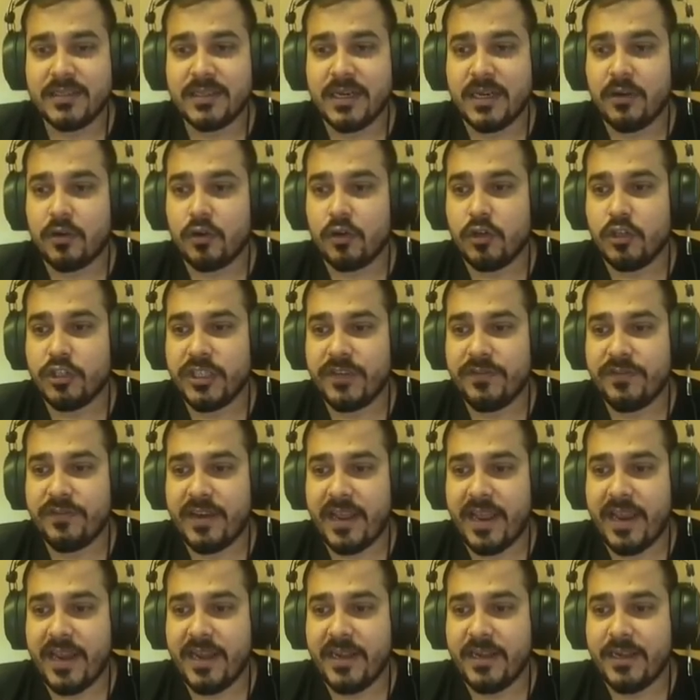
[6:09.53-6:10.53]
Control Shift
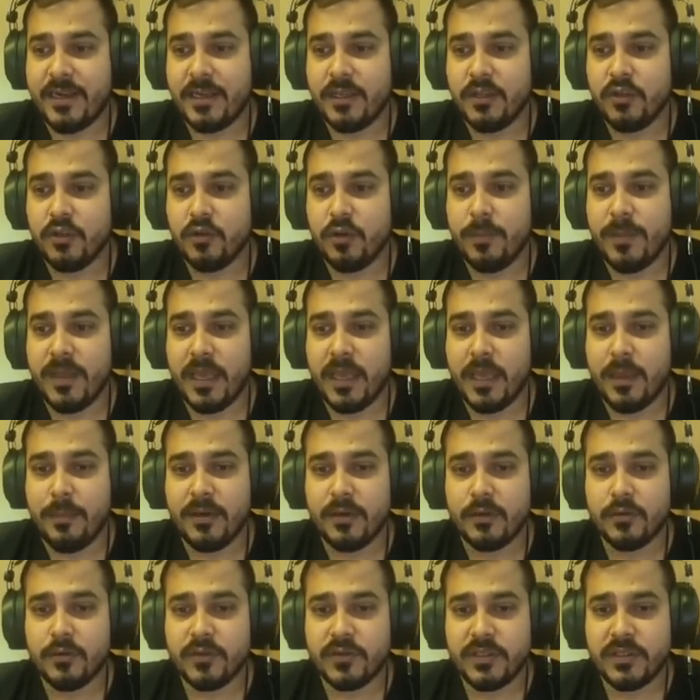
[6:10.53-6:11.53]
Enter, you will be
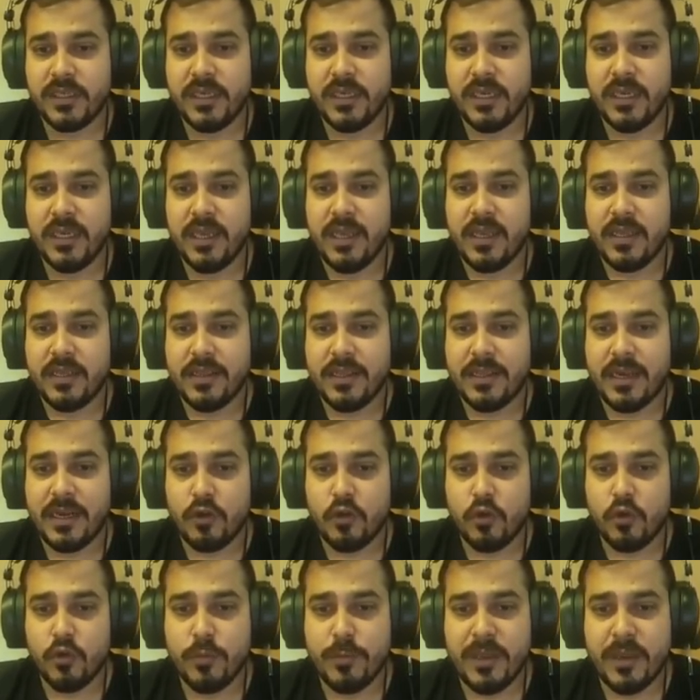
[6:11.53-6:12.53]
able to see there are
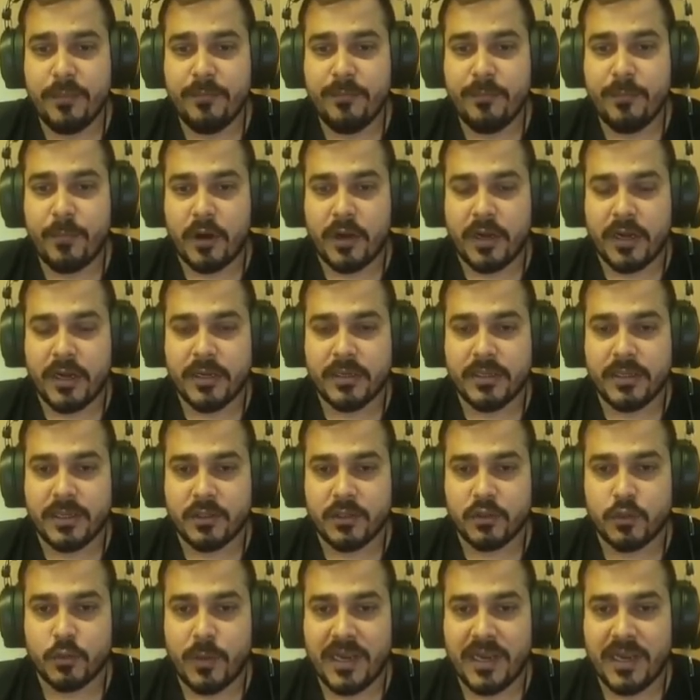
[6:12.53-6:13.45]
two important things.